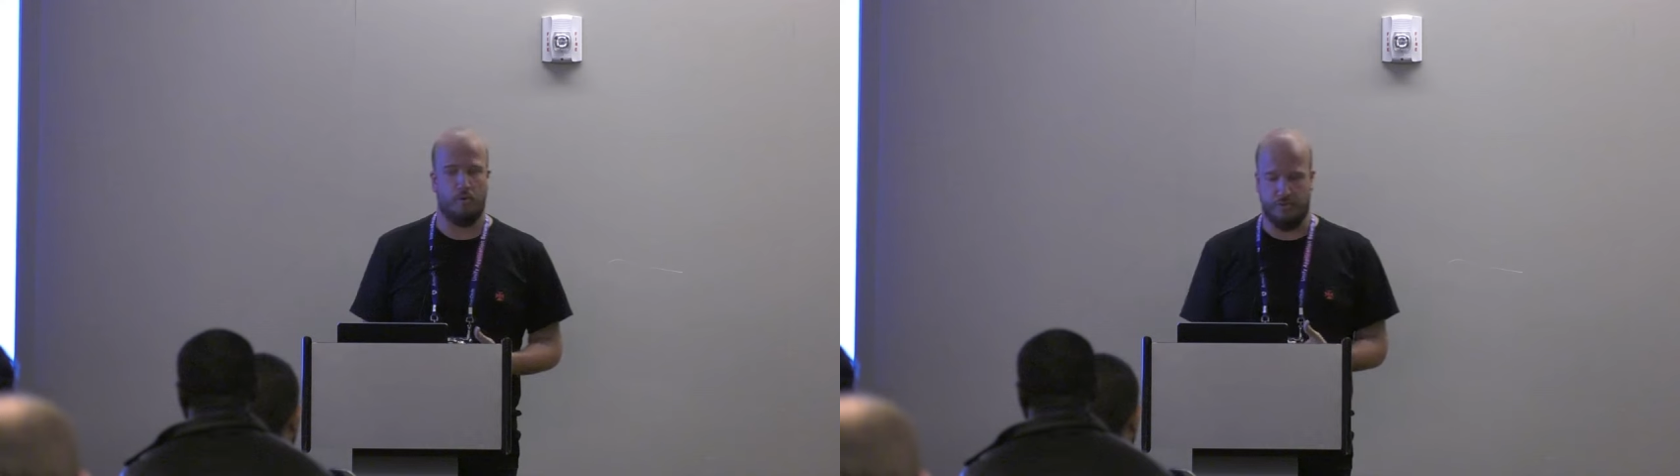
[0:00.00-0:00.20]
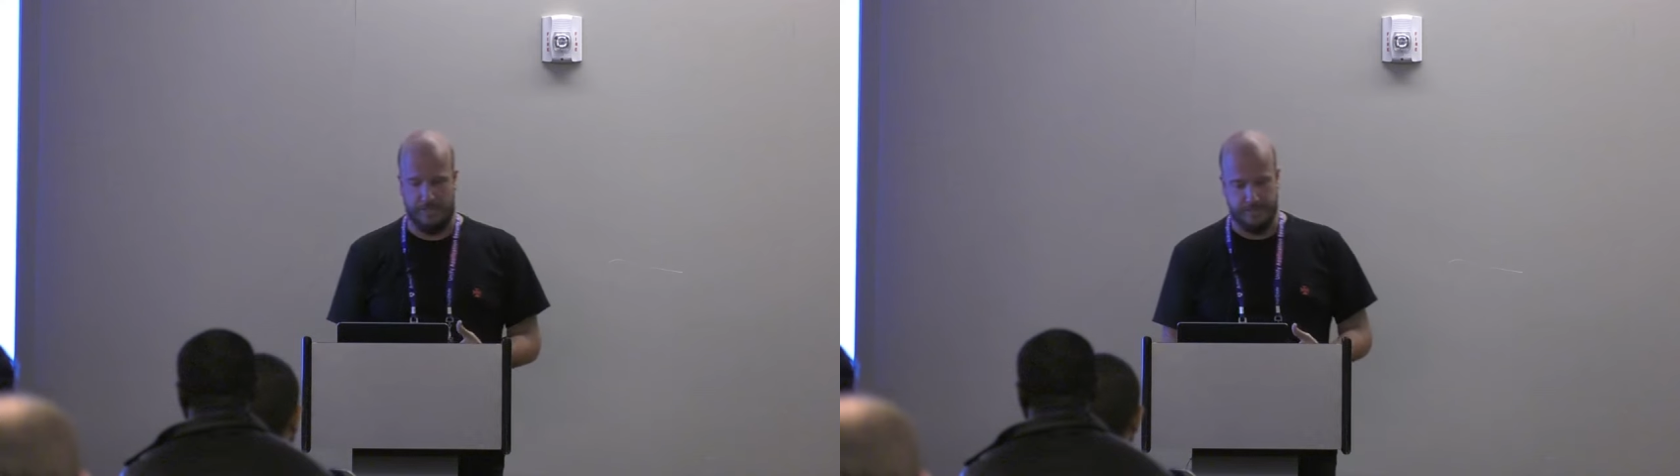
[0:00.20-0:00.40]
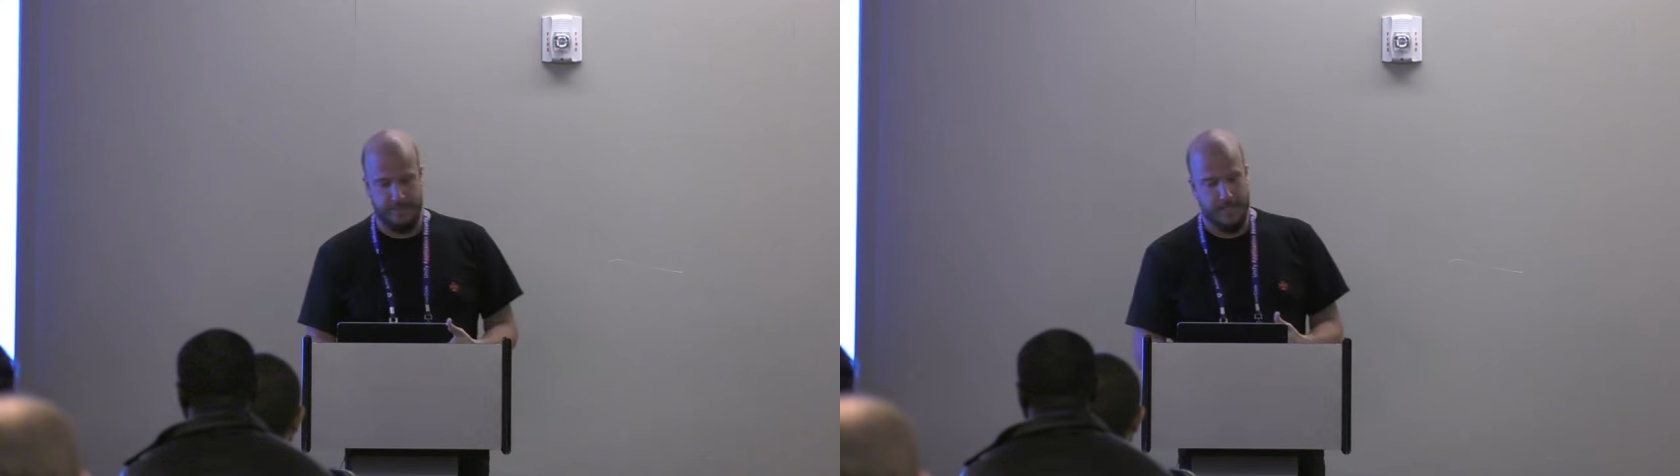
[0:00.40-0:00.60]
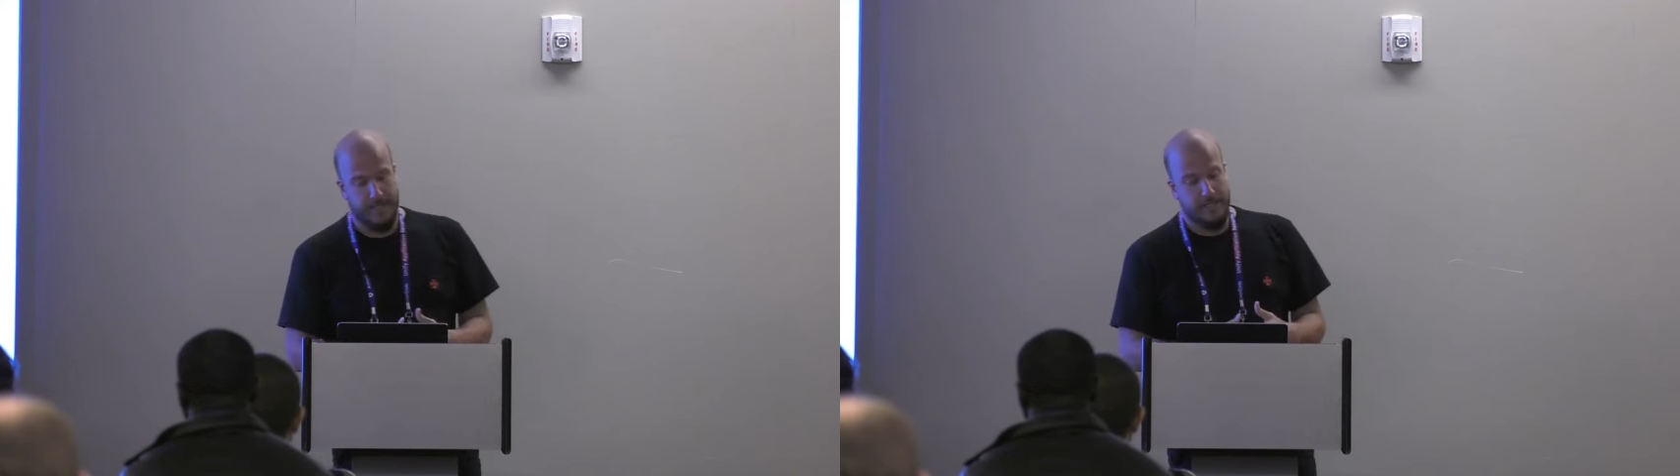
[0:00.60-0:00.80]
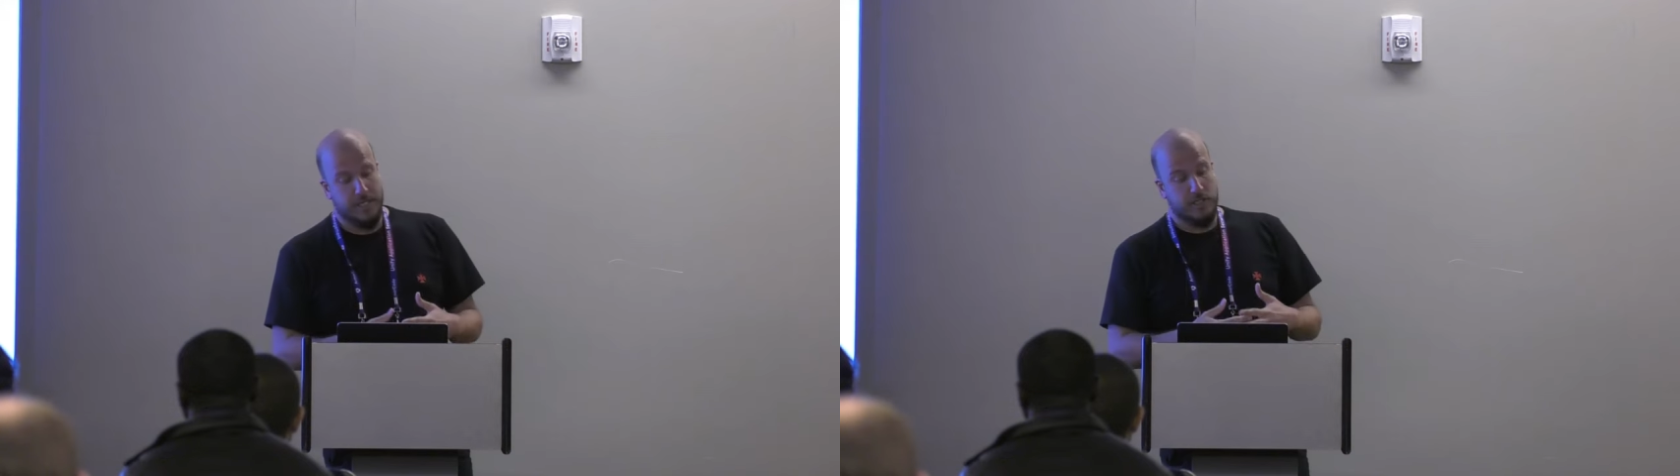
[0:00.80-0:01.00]
project.
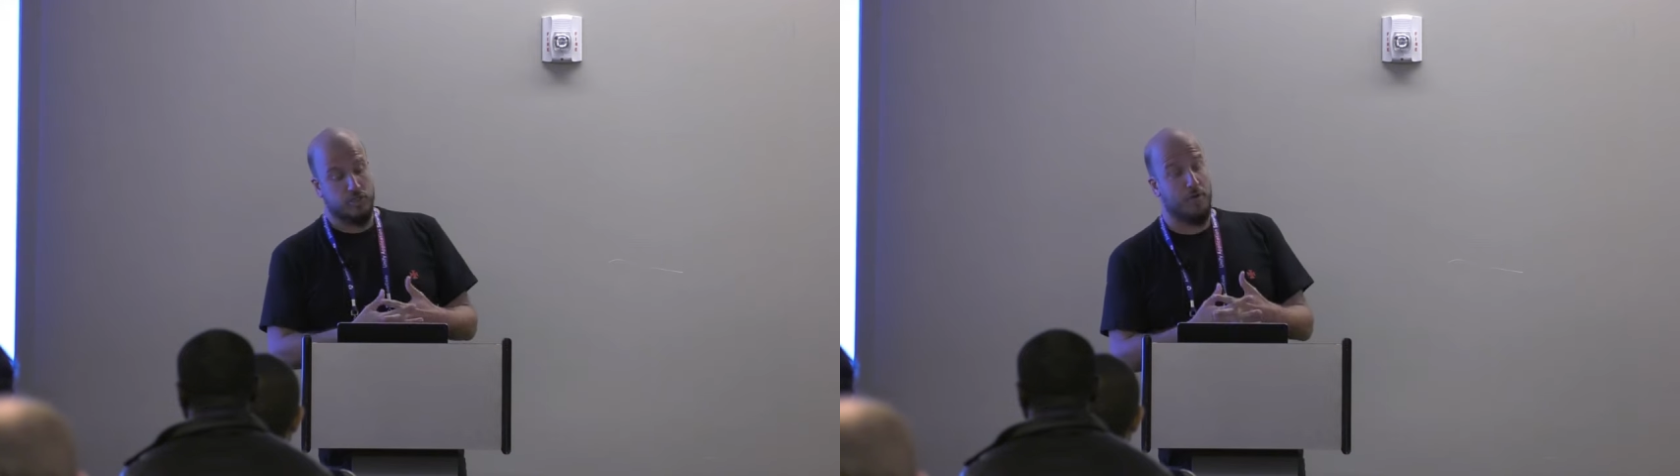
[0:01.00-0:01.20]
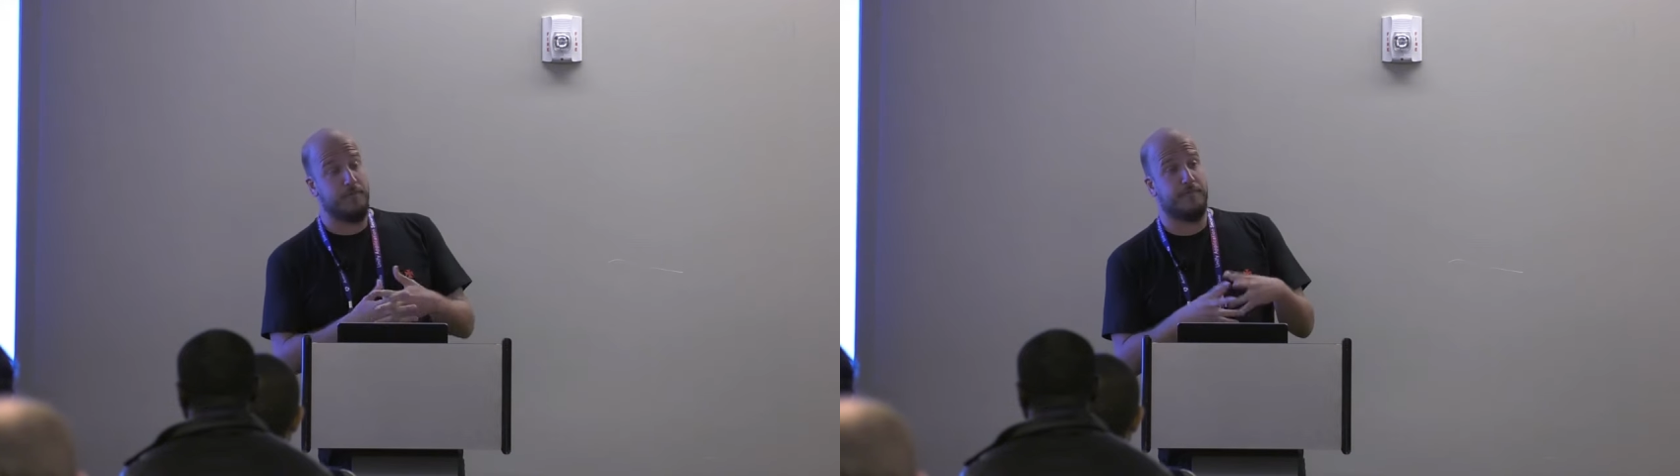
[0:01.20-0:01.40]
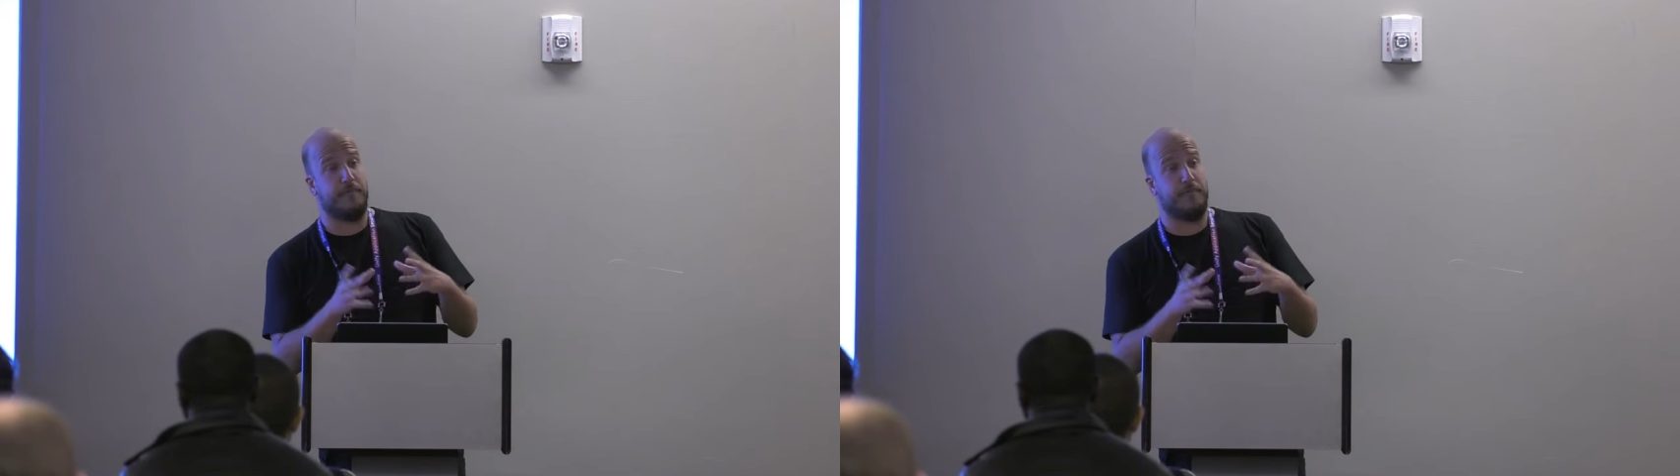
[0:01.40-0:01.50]
So